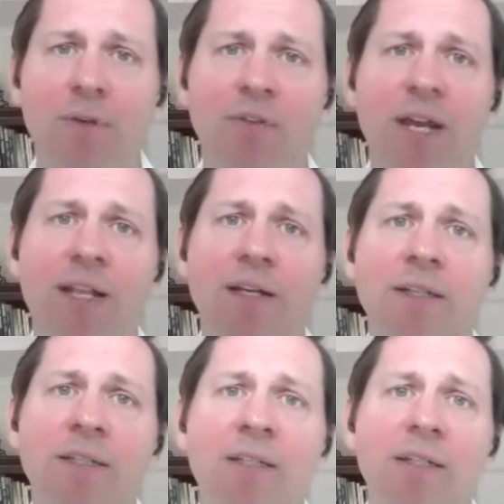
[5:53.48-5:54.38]
field
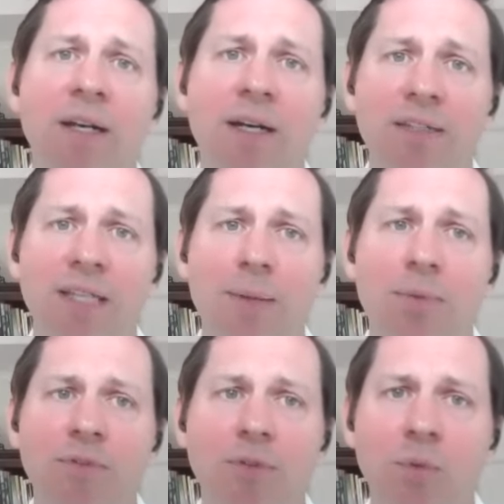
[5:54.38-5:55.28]
data is
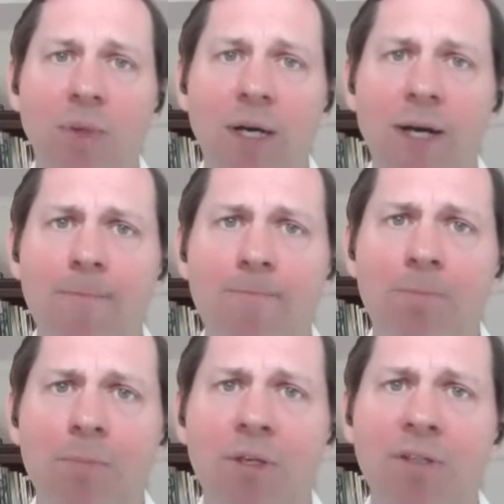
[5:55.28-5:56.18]
able
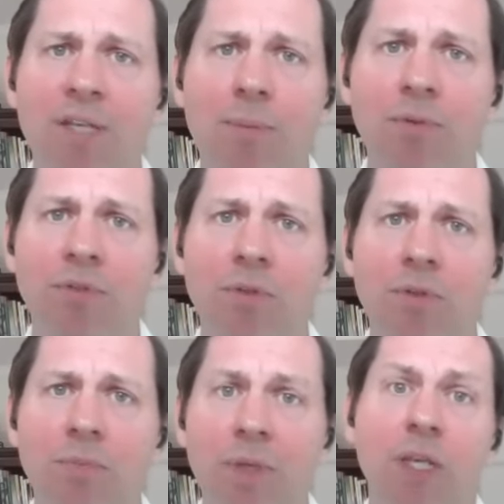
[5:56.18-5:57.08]

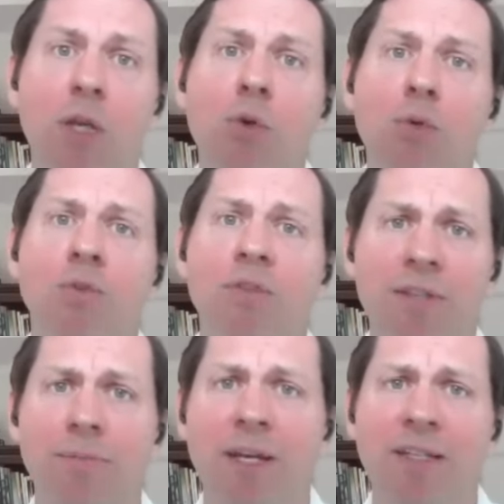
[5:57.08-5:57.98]
to be used,
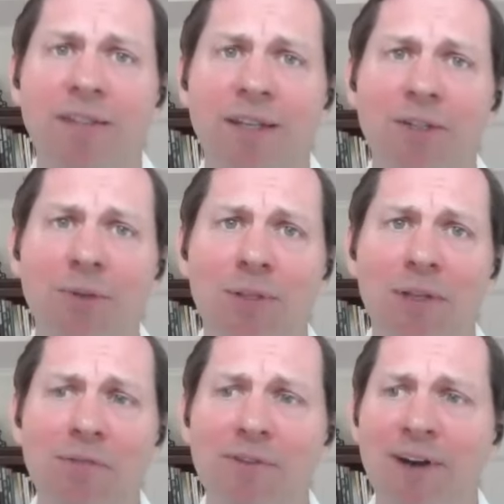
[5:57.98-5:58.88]
as Mike said, to
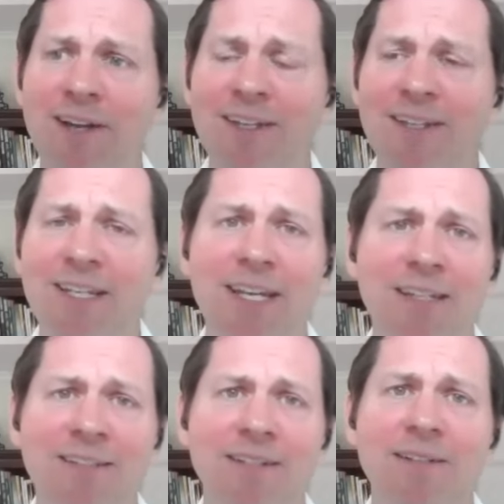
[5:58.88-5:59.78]
identify
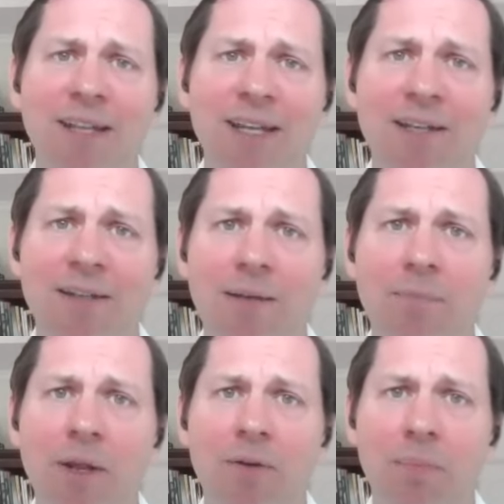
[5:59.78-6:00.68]
needs and
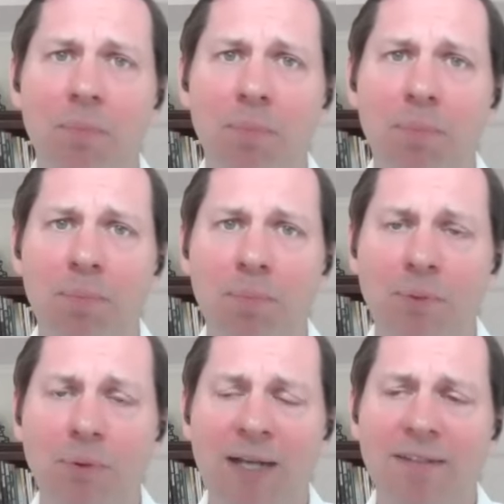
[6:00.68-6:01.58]
better
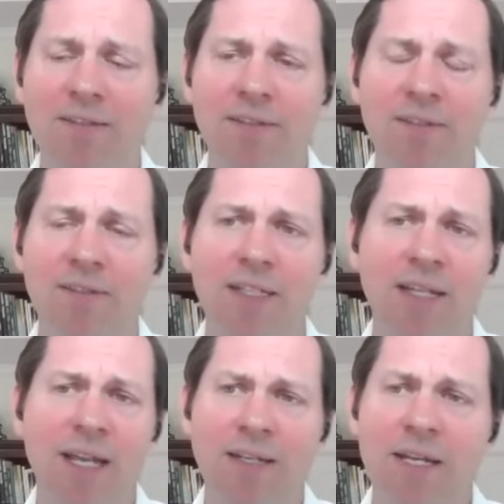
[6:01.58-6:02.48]
practices.
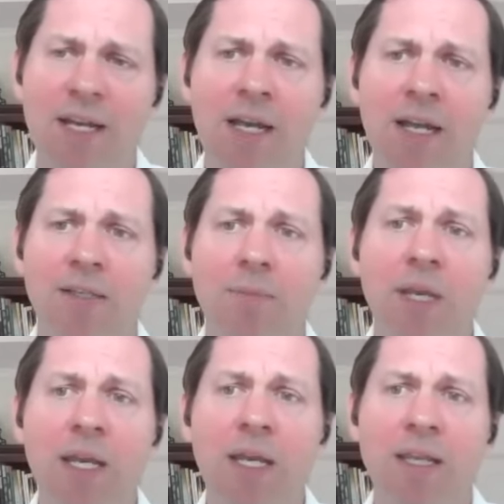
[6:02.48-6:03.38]
And to
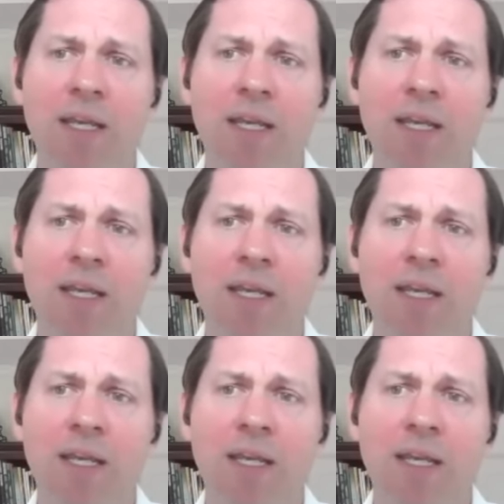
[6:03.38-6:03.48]
me, I